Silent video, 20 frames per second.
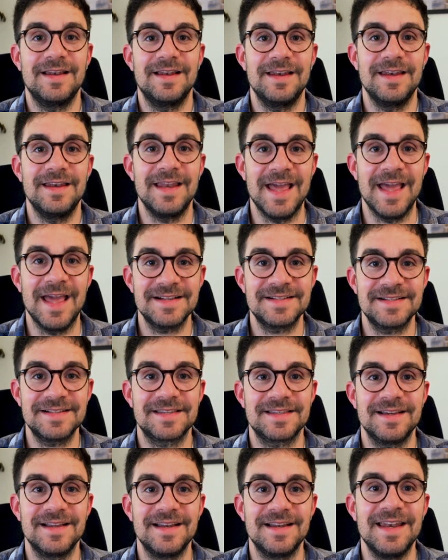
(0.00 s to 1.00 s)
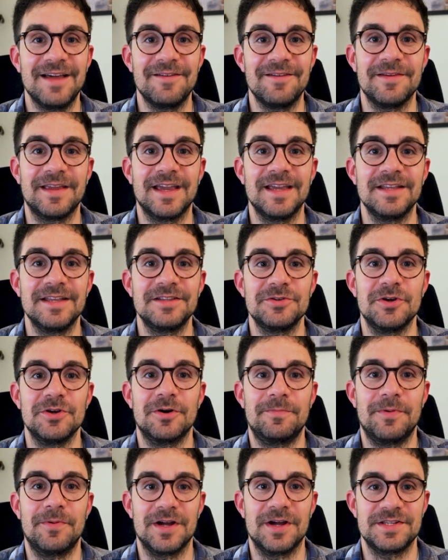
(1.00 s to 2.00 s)
Next, navigate to
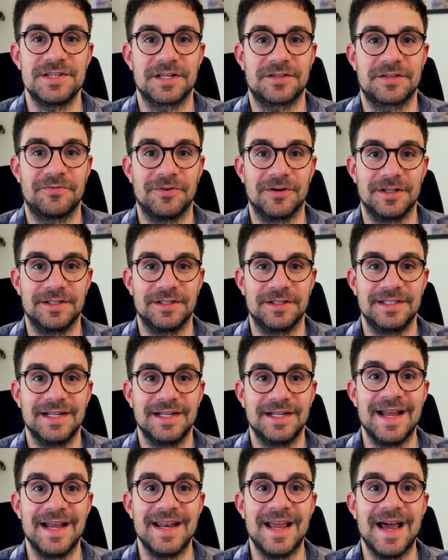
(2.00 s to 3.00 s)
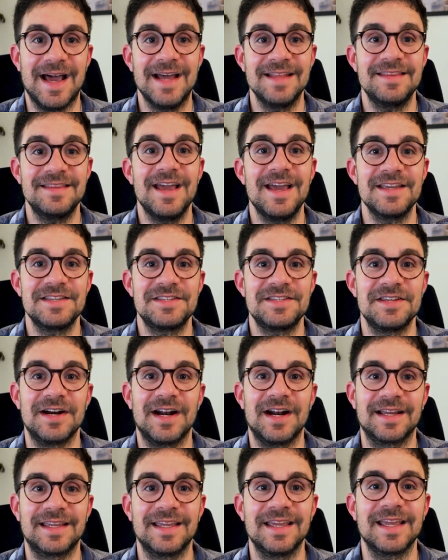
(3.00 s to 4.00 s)
your project folder and add SEO
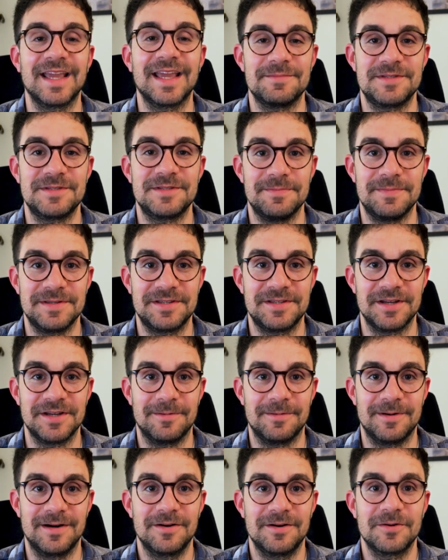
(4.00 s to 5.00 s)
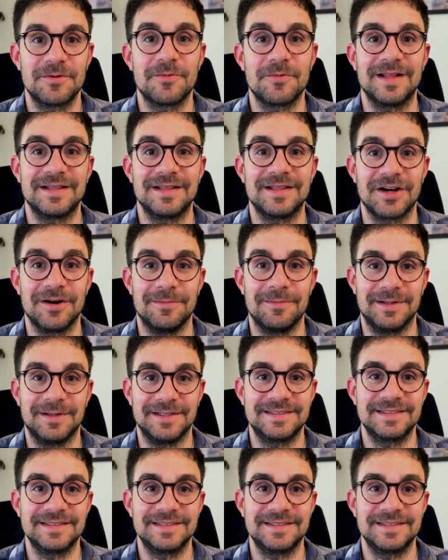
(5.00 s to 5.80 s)
Ranking MCP server. One comment.